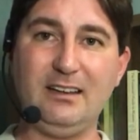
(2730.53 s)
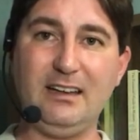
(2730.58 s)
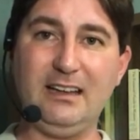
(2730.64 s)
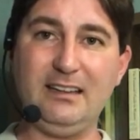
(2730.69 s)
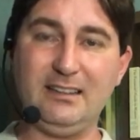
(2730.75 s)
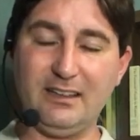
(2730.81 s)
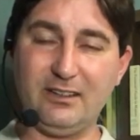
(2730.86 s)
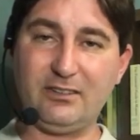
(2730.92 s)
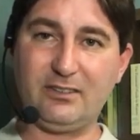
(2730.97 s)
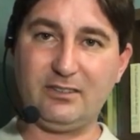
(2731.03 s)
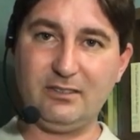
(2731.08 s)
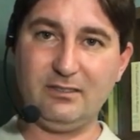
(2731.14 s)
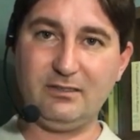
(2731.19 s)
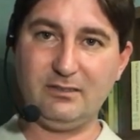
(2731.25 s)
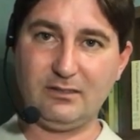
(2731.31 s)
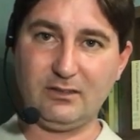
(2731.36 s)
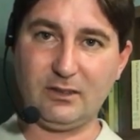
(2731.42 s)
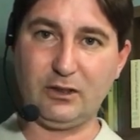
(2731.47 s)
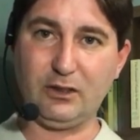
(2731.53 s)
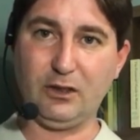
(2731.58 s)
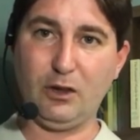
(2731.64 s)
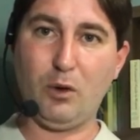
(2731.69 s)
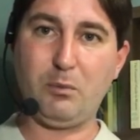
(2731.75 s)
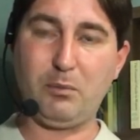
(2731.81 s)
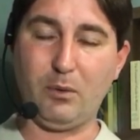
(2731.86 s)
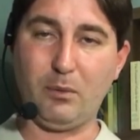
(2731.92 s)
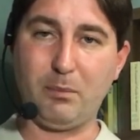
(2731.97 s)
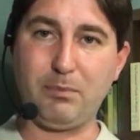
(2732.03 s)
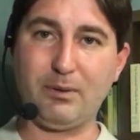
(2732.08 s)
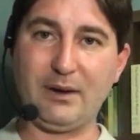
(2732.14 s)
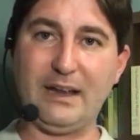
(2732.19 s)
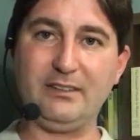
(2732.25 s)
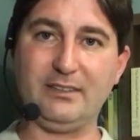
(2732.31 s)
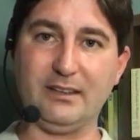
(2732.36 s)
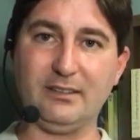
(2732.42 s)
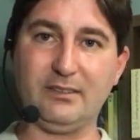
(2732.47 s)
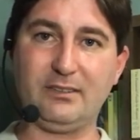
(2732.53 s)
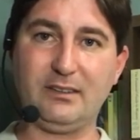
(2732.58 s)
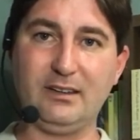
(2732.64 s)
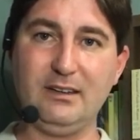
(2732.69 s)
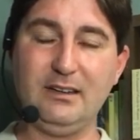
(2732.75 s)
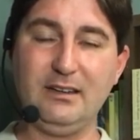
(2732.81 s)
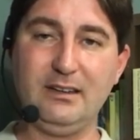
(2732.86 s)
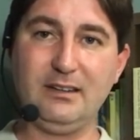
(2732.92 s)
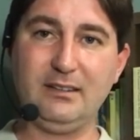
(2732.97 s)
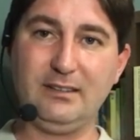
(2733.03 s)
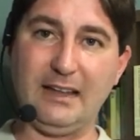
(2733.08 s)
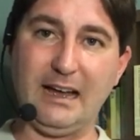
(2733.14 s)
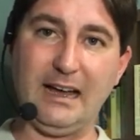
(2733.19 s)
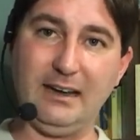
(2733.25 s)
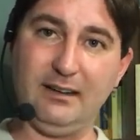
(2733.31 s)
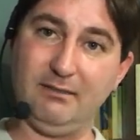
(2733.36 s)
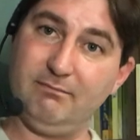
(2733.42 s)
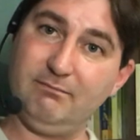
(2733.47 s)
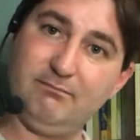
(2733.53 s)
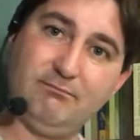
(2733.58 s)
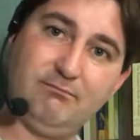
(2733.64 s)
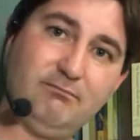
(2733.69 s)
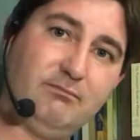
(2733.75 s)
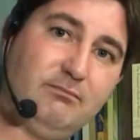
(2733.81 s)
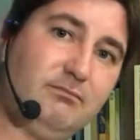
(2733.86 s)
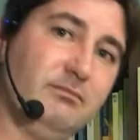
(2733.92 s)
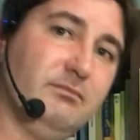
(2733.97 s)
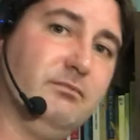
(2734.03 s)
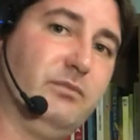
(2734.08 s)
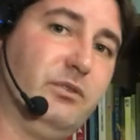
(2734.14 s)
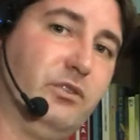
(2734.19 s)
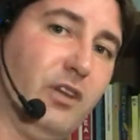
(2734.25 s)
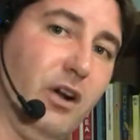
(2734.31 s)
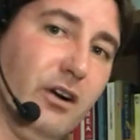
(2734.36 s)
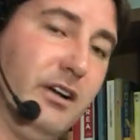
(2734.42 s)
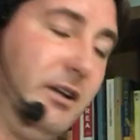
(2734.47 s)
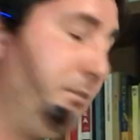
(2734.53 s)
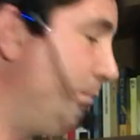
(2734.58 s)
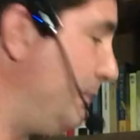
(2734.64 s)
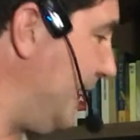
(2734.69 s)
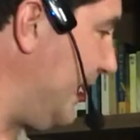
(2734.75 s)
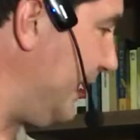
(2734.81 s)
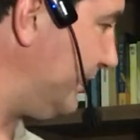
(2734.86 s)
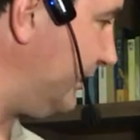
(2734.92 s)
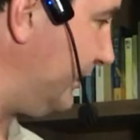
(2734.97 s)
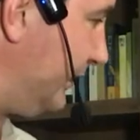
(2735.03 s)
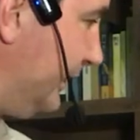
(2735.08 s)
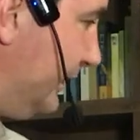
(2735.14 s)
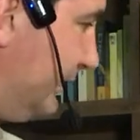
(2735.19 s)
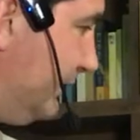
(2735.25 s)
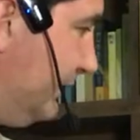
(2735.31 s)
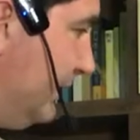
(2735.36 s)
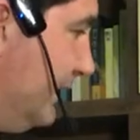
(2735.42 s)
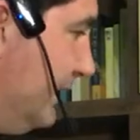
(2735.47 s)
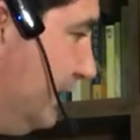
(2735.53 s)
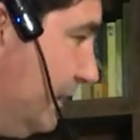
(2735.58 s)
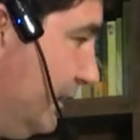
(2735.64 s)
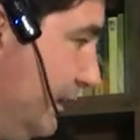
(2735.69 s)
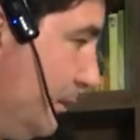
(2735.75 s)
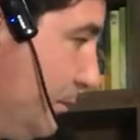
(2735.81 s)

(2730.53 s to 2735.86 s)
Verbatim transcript: in this global presence that started back in the